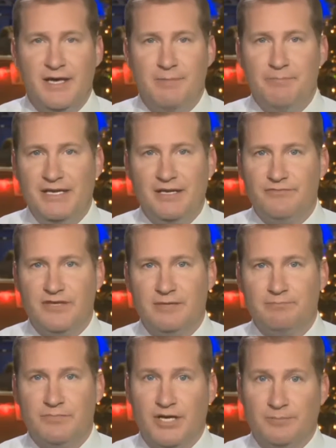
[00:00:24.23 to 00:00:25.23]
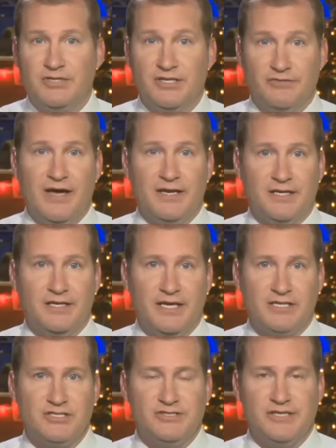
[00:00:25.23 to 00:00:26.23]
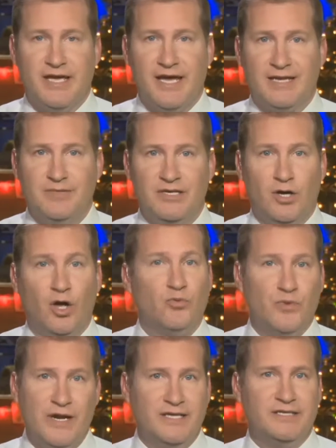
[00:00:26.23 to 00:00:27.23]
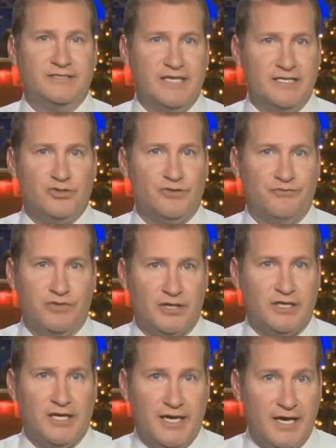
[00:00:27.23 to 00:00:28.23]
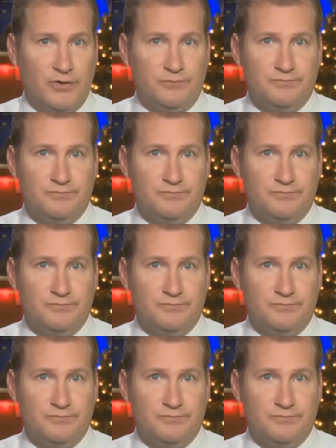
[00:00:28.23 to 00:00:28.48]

Many of them come to Nevada Connections Academy already in danger of flunking out.